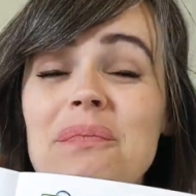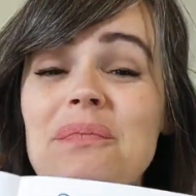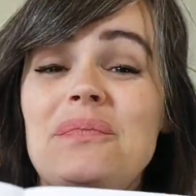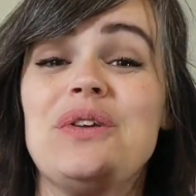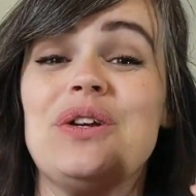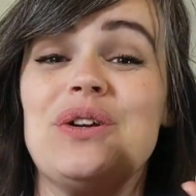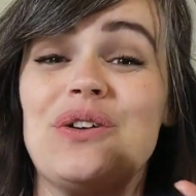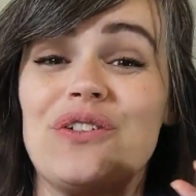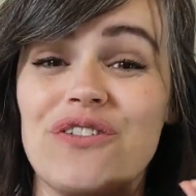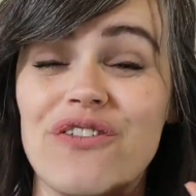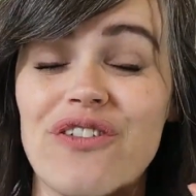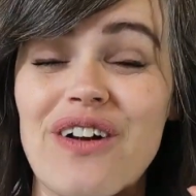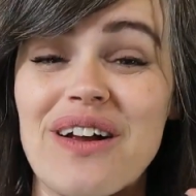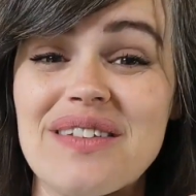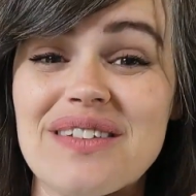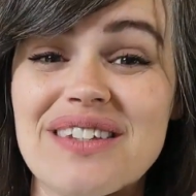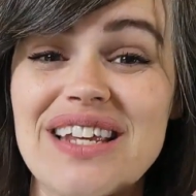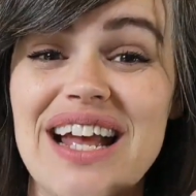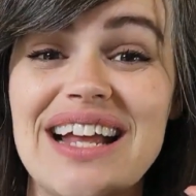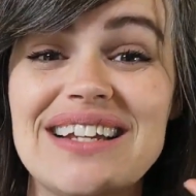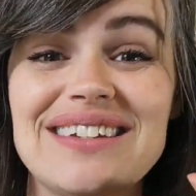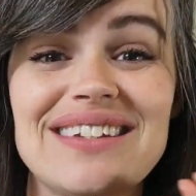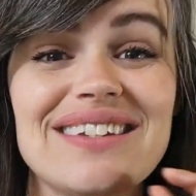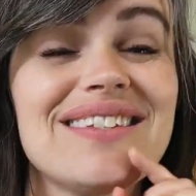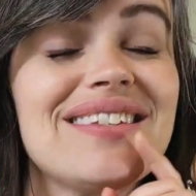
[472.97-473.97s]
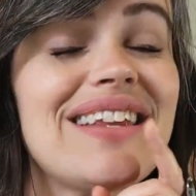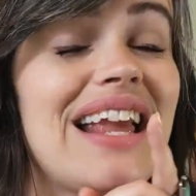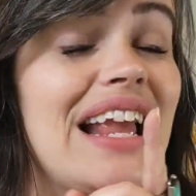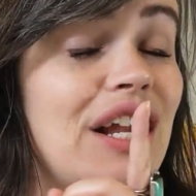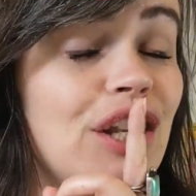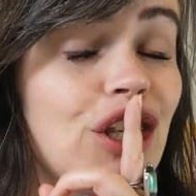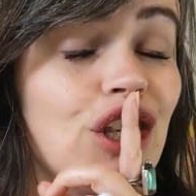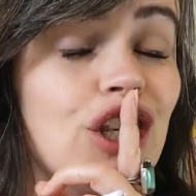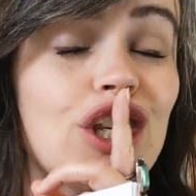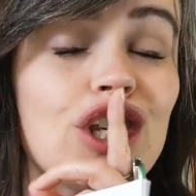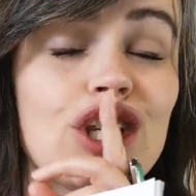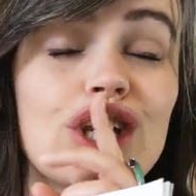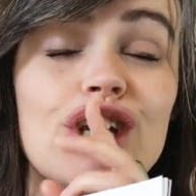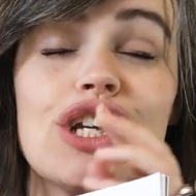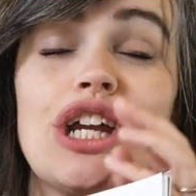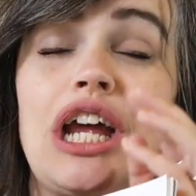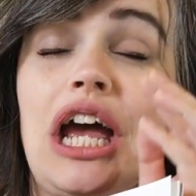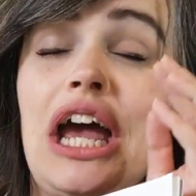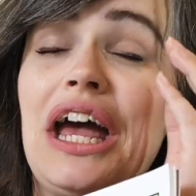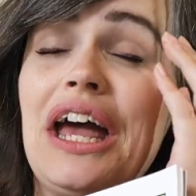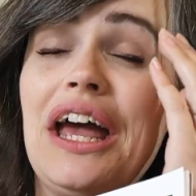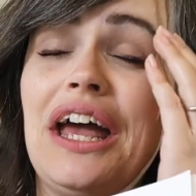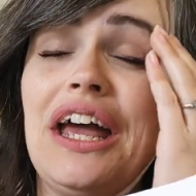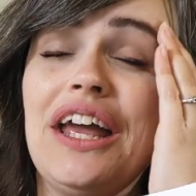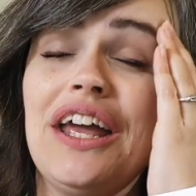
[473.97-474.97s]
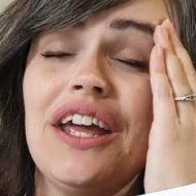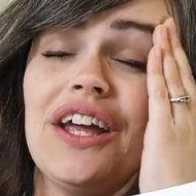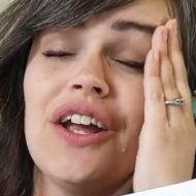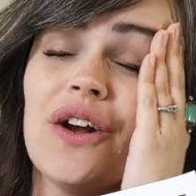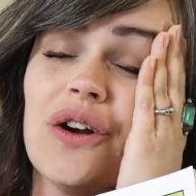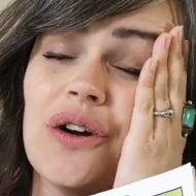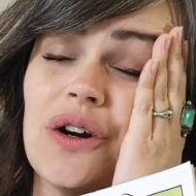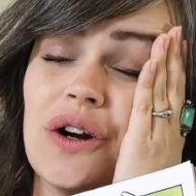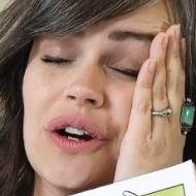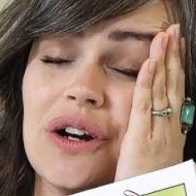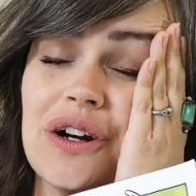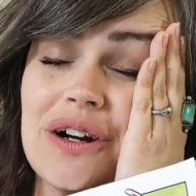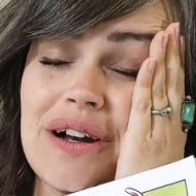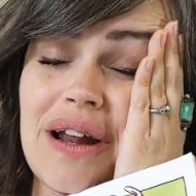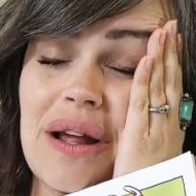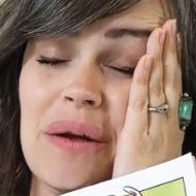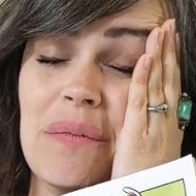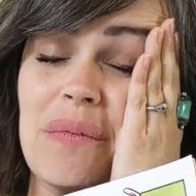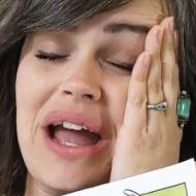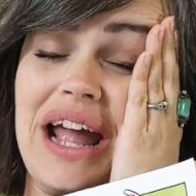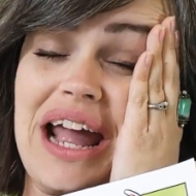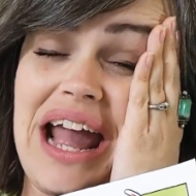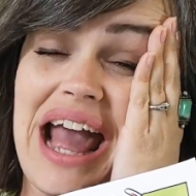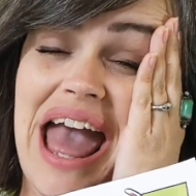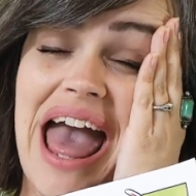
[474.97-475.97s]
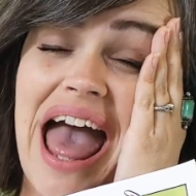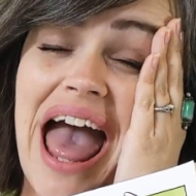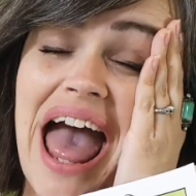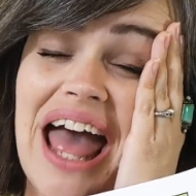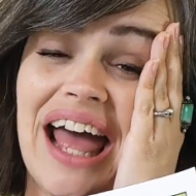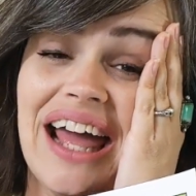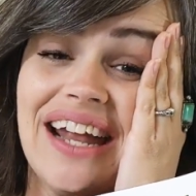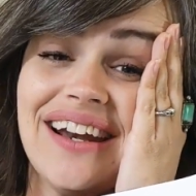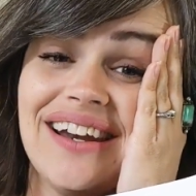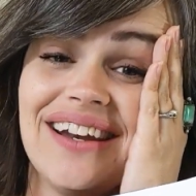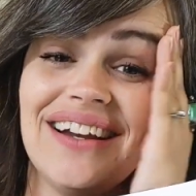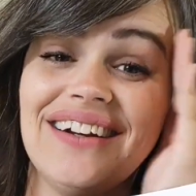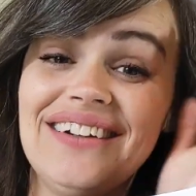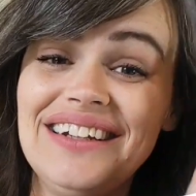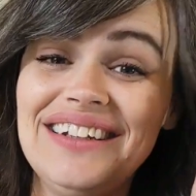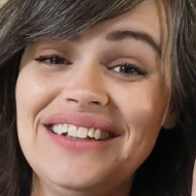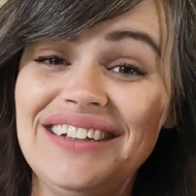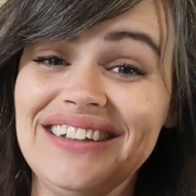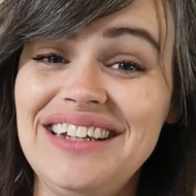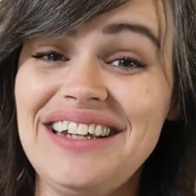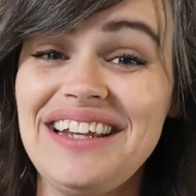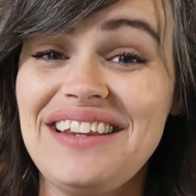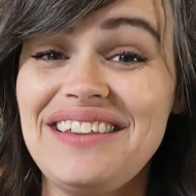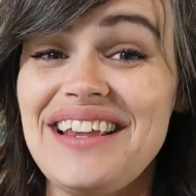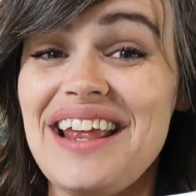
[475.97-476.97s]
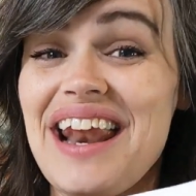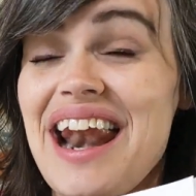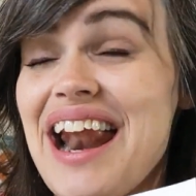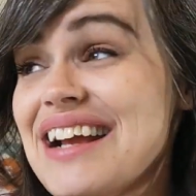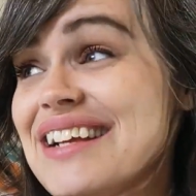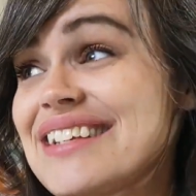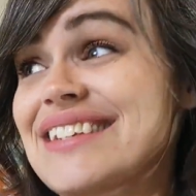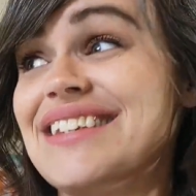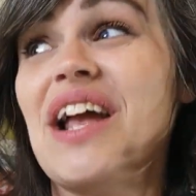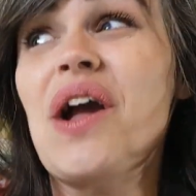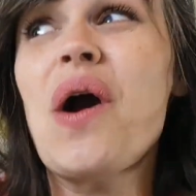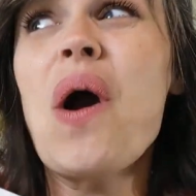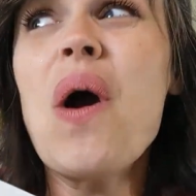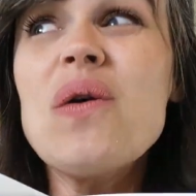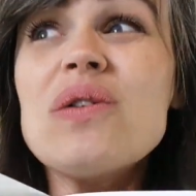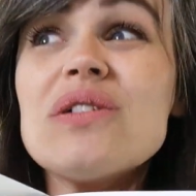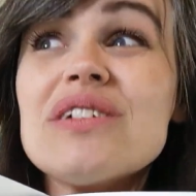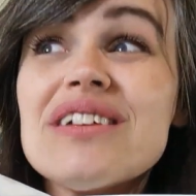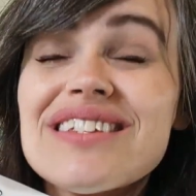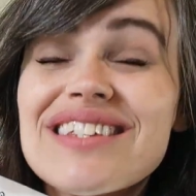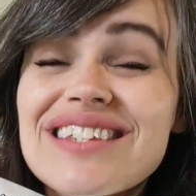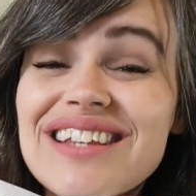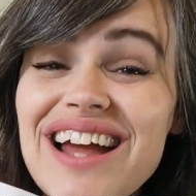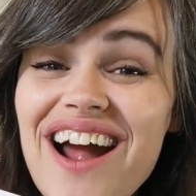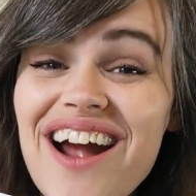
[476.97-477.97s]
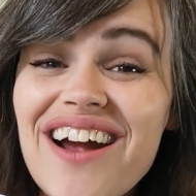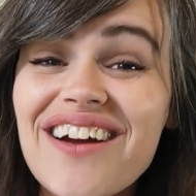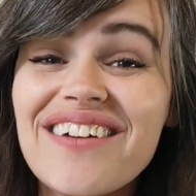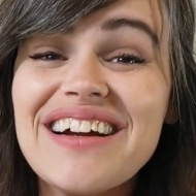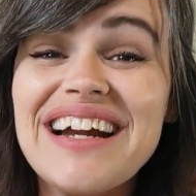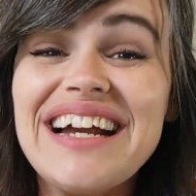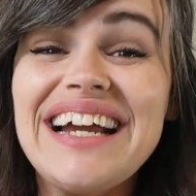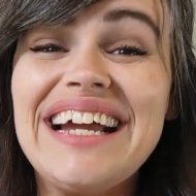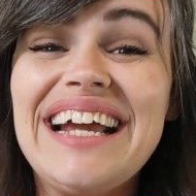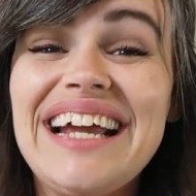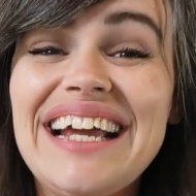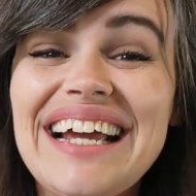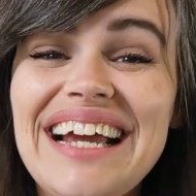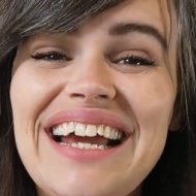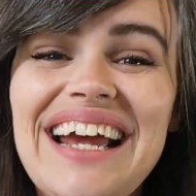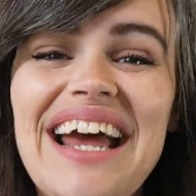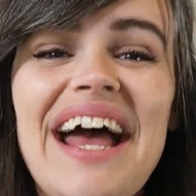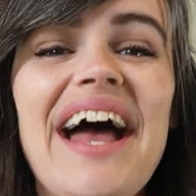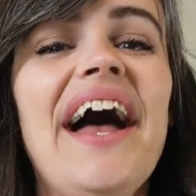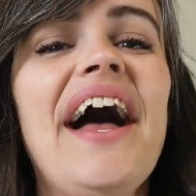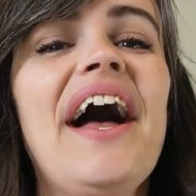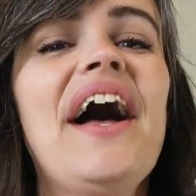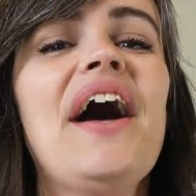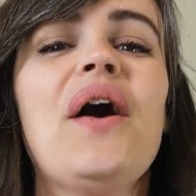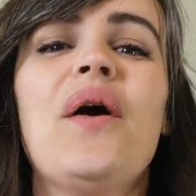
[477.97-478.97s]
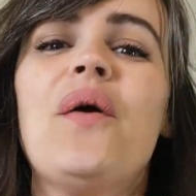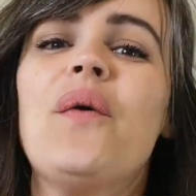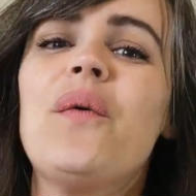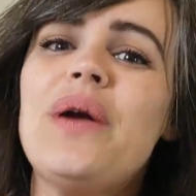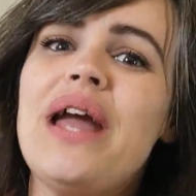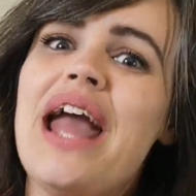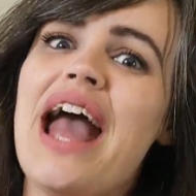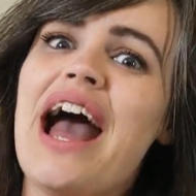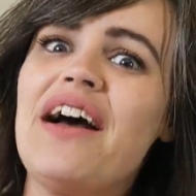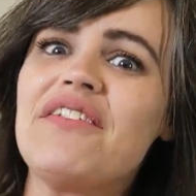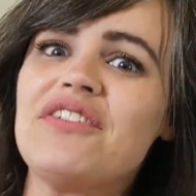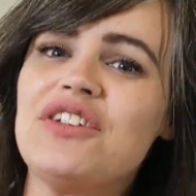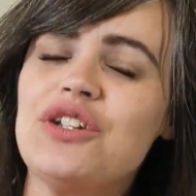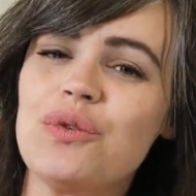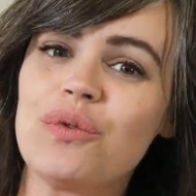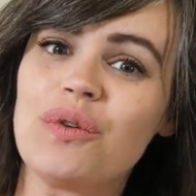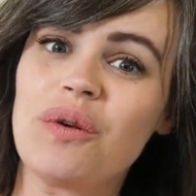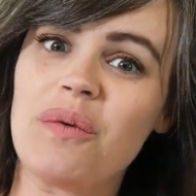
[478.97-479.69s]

your friends had to say, shh, you're hurting my head. And then I say, oh, sorry. We have to